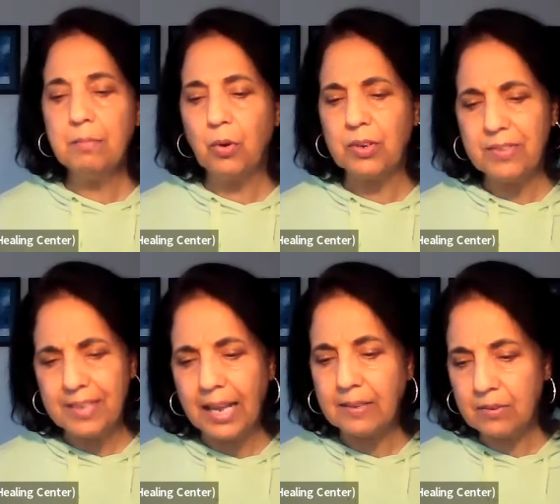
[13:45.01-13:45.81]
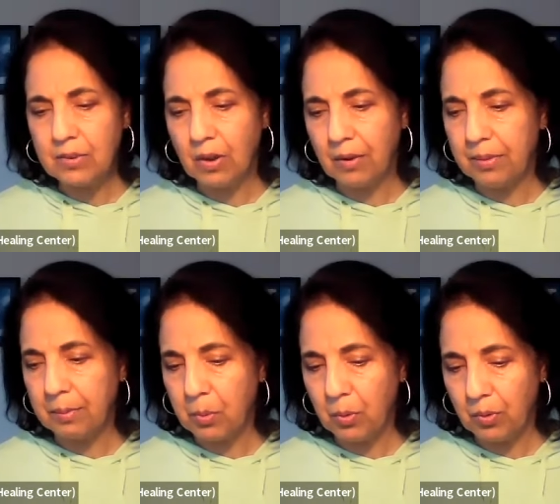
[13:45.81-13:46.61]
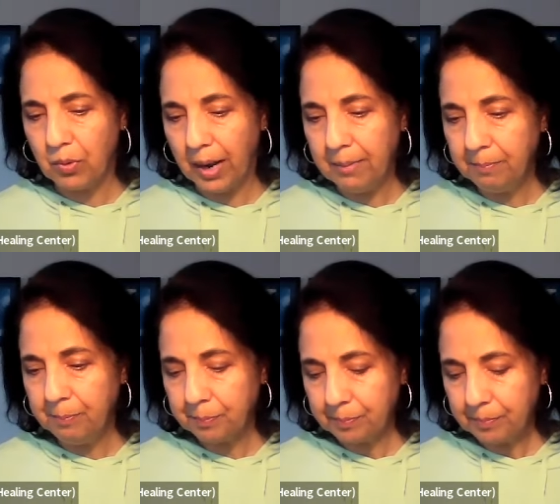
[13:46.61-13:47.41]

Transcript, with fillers: more sense of the program.